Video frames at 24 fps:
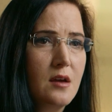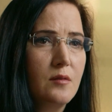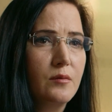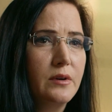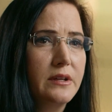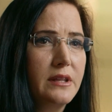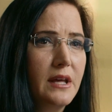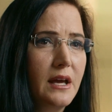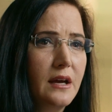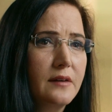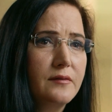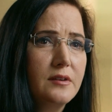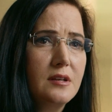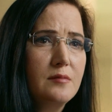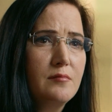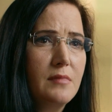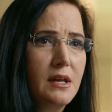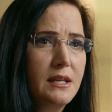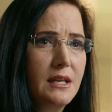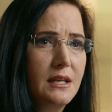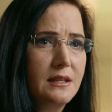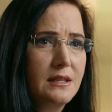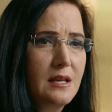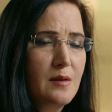With every
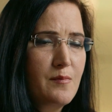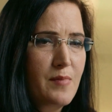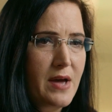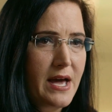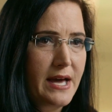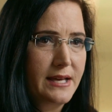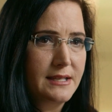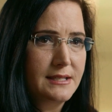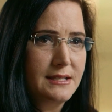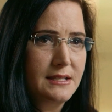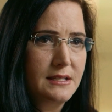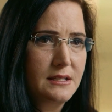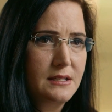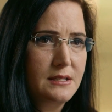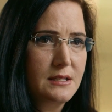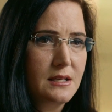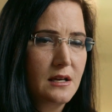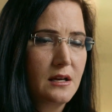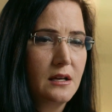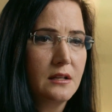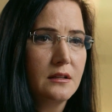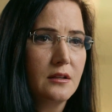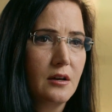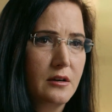minute that passes,
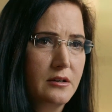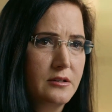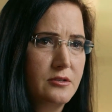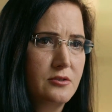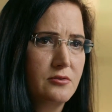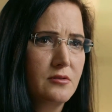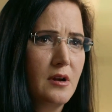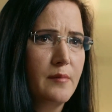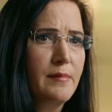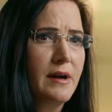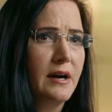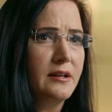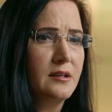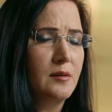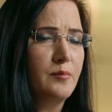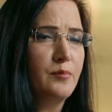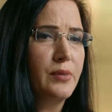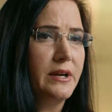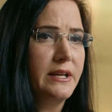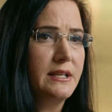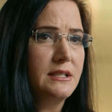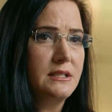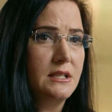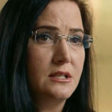a larger amount of
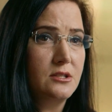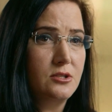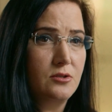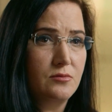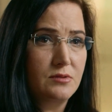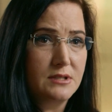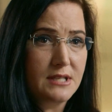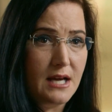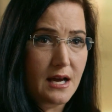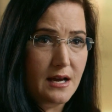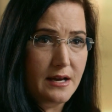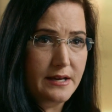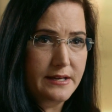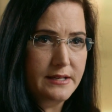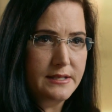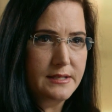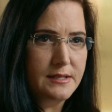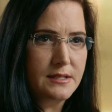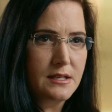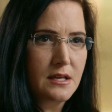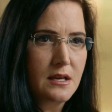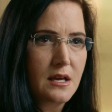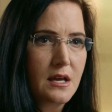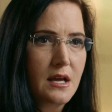brain tissue
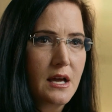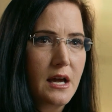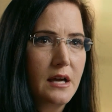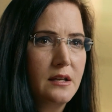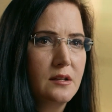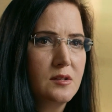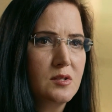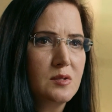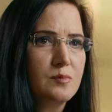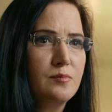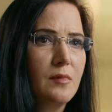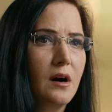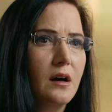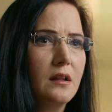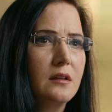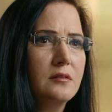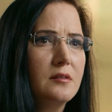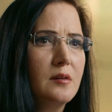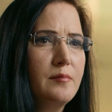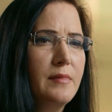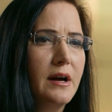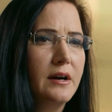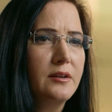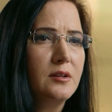dies, and a smaller
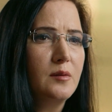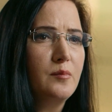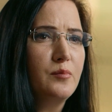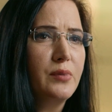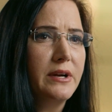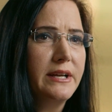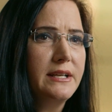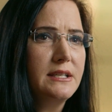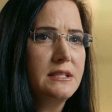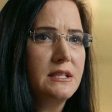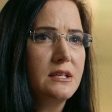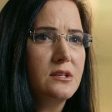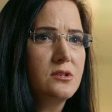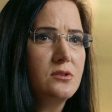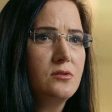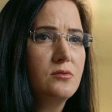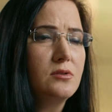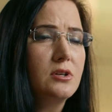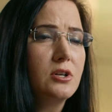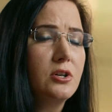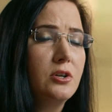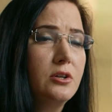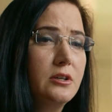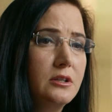amount of brain tissue
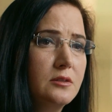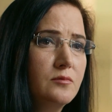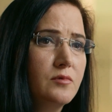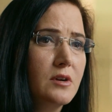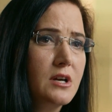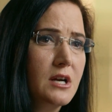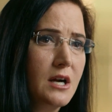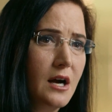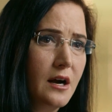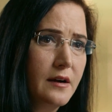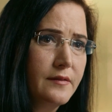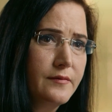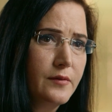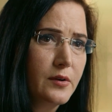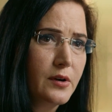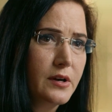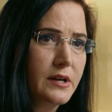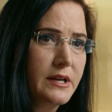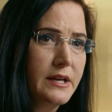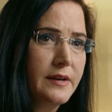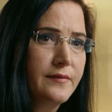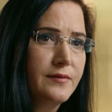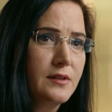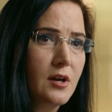could recover
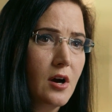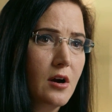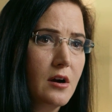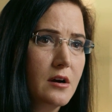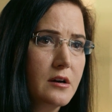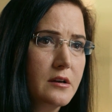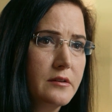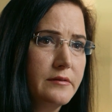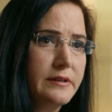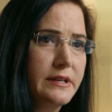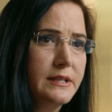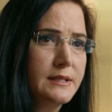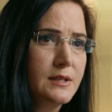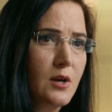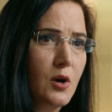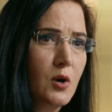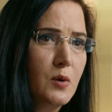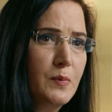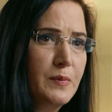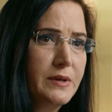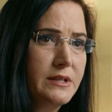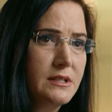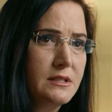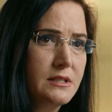if the artery is
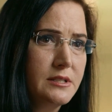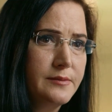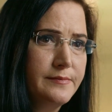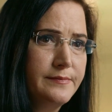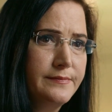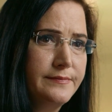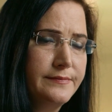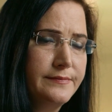opened.